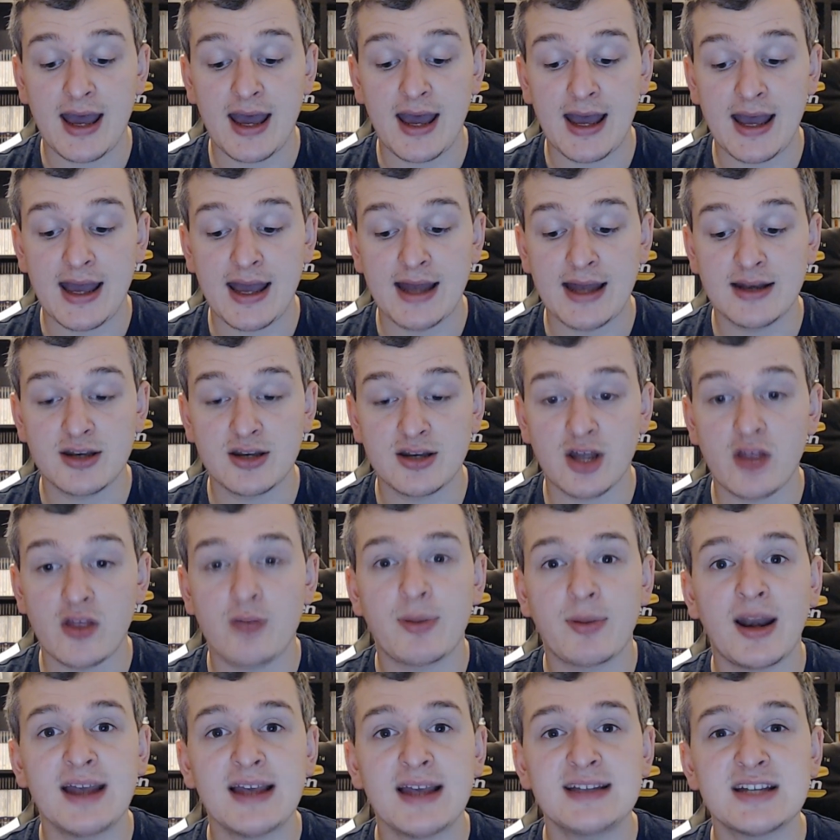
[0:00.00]
and
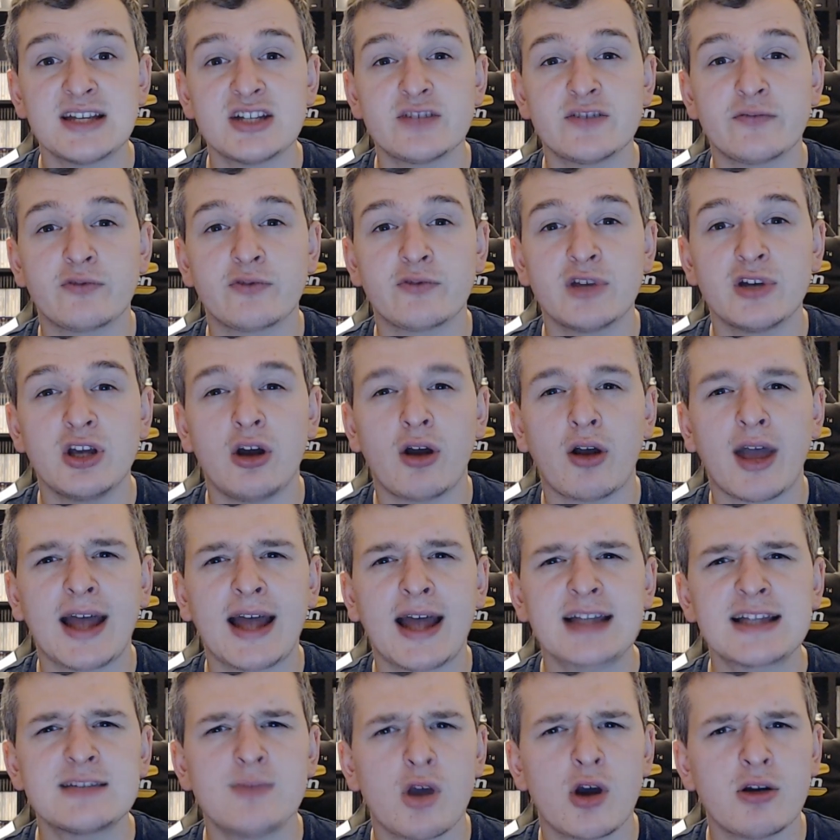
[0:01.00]
the PlayStation 3 got
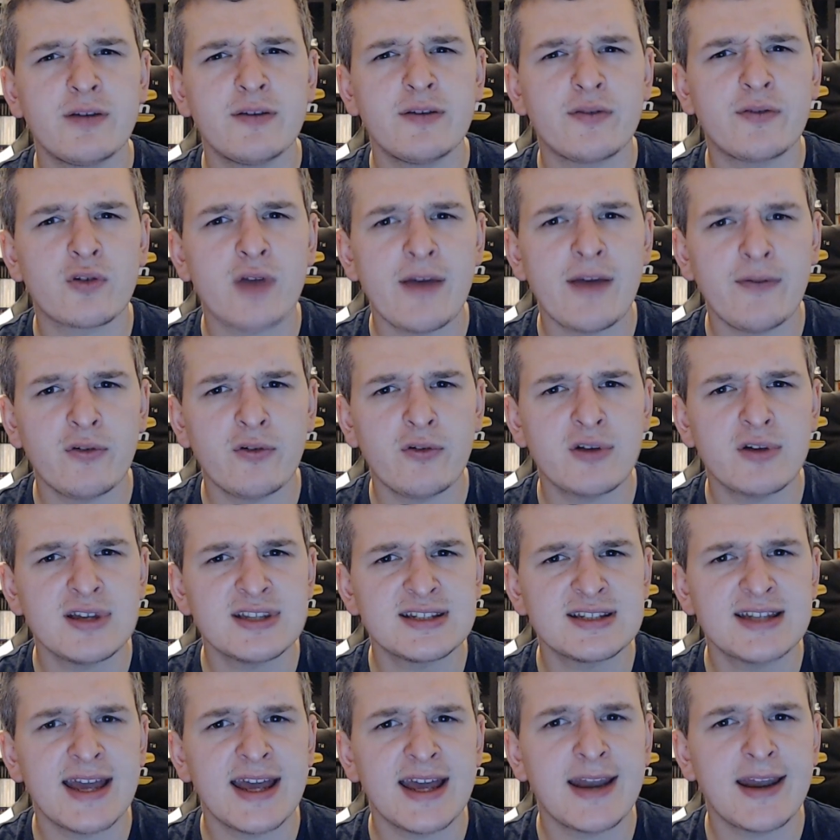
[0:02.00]
Katamari Forever
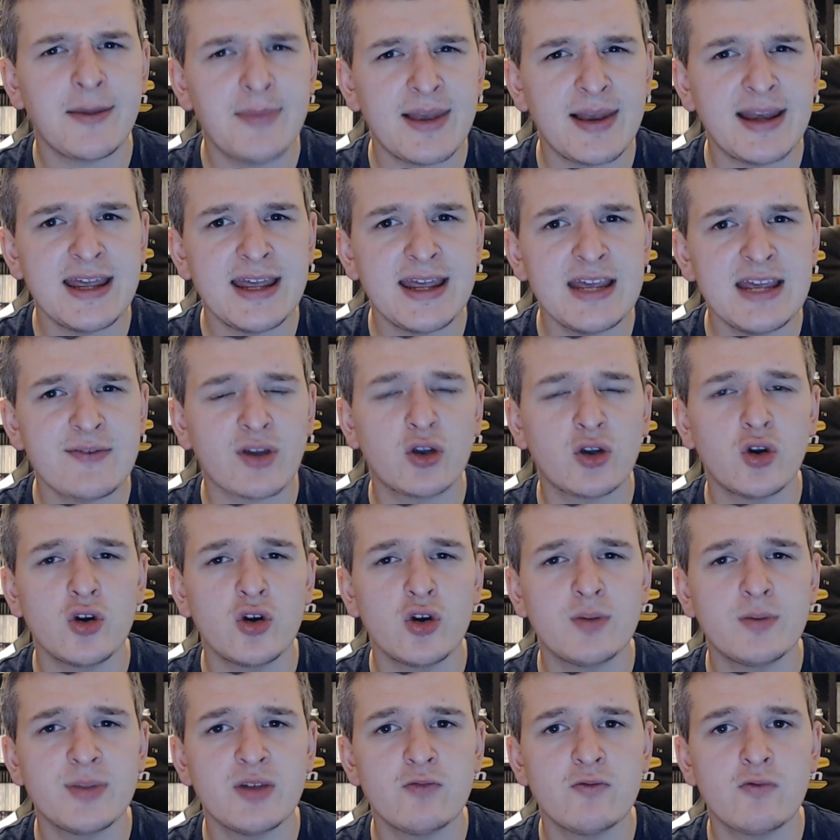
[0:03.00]
instead, I believe. I
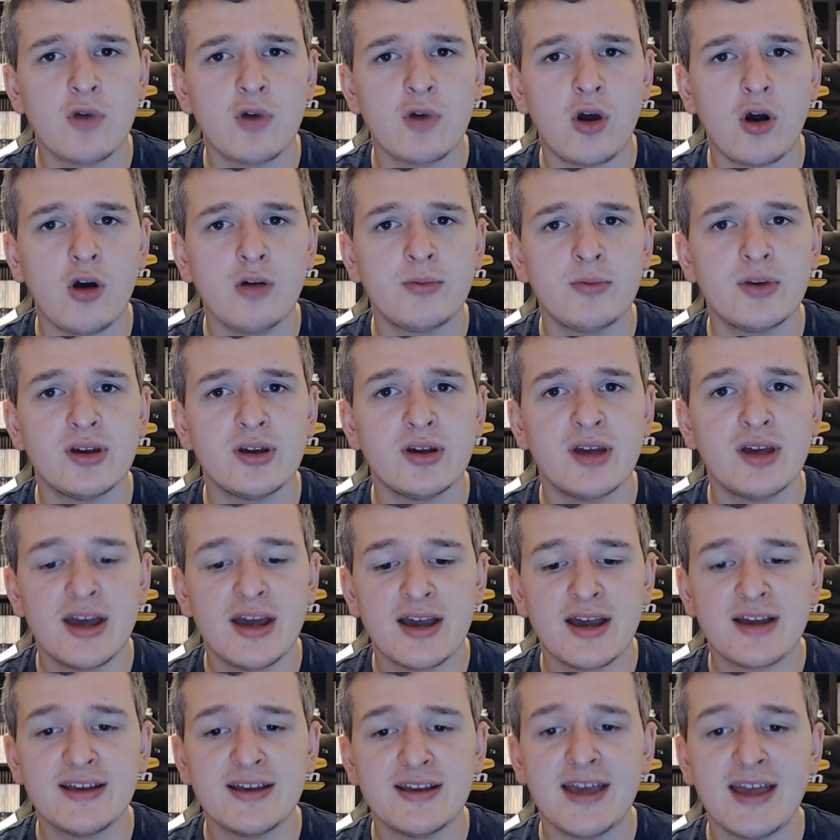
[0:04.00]
could be wrong, but
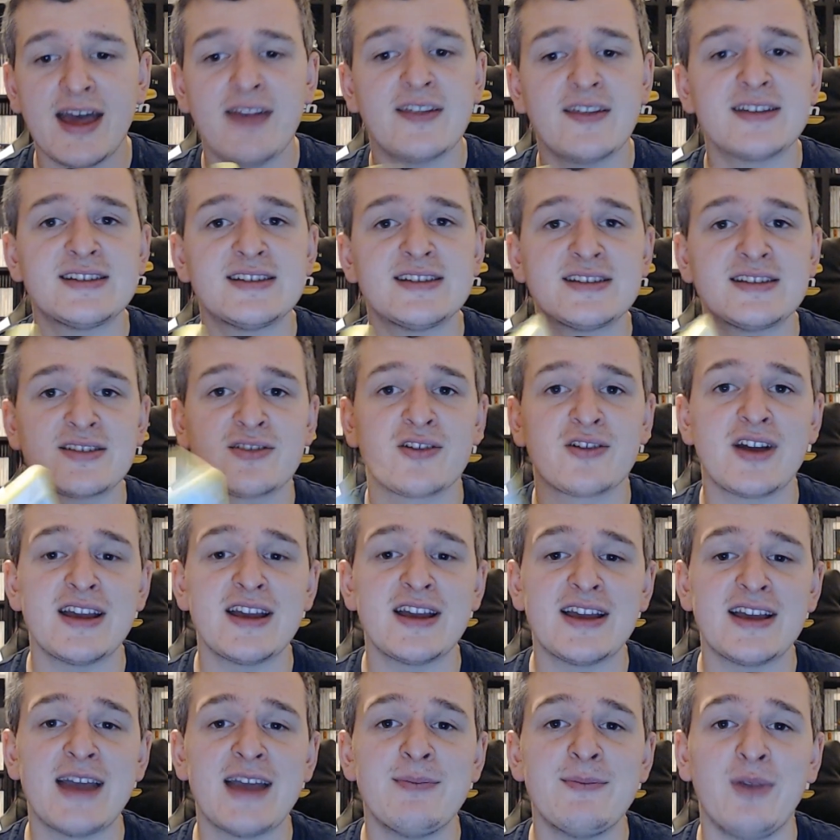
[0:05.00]
yeah, this is a
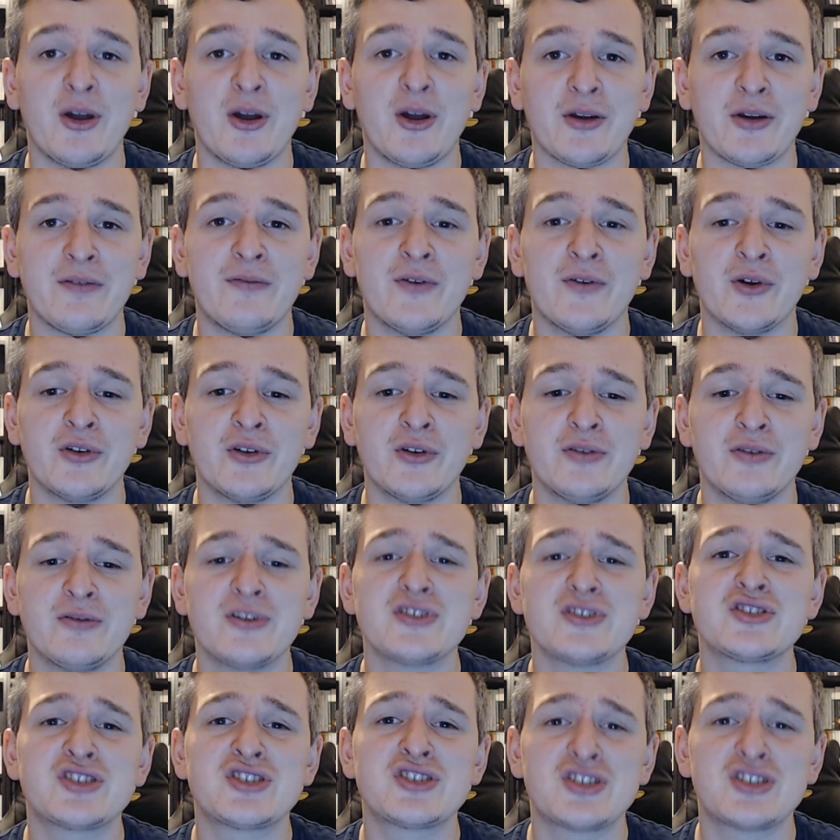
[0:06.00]
great game, a lot of
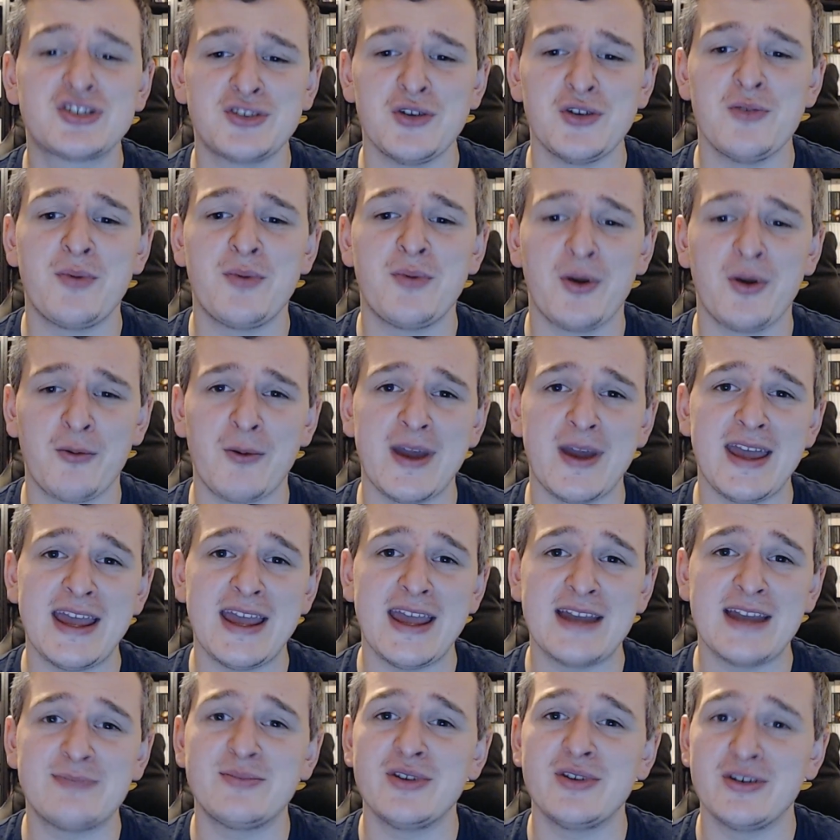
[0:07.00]
fun, super
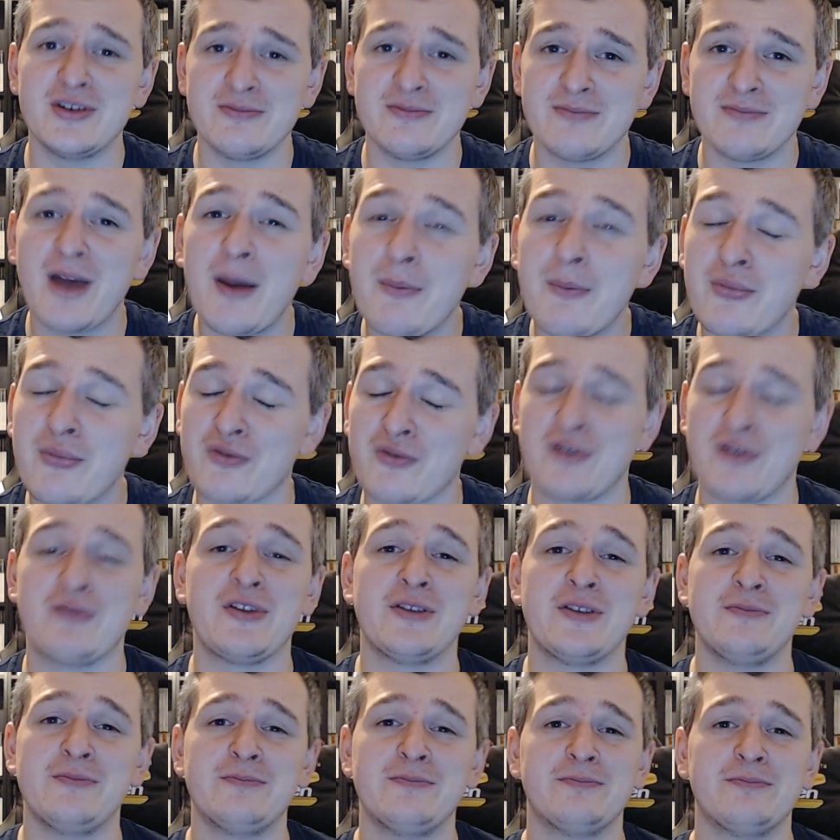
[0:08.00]
weird, but
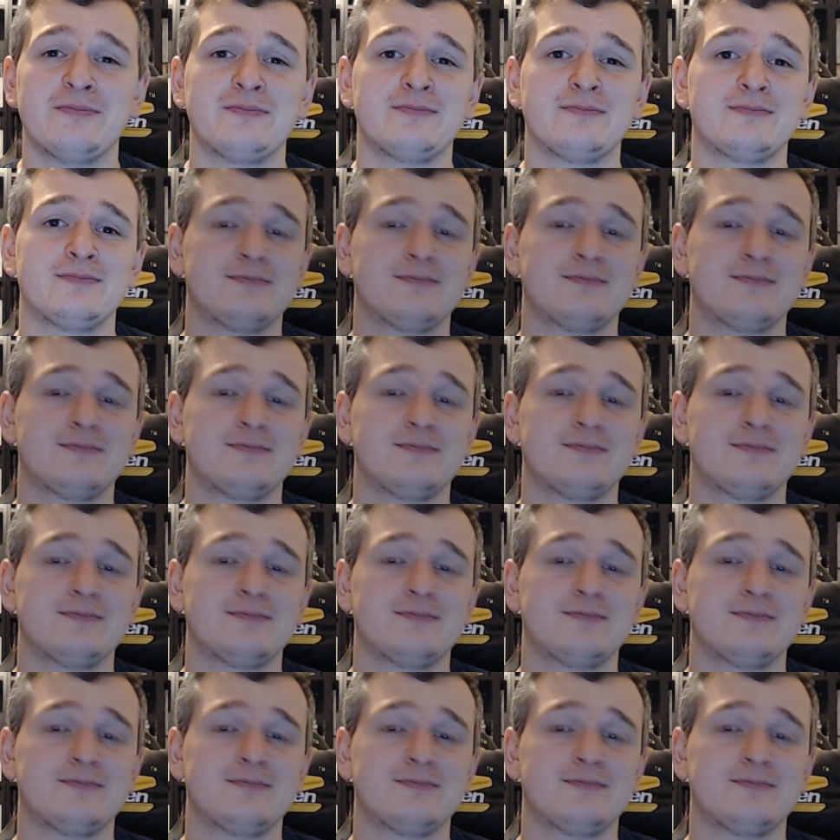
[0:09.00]
brilliant.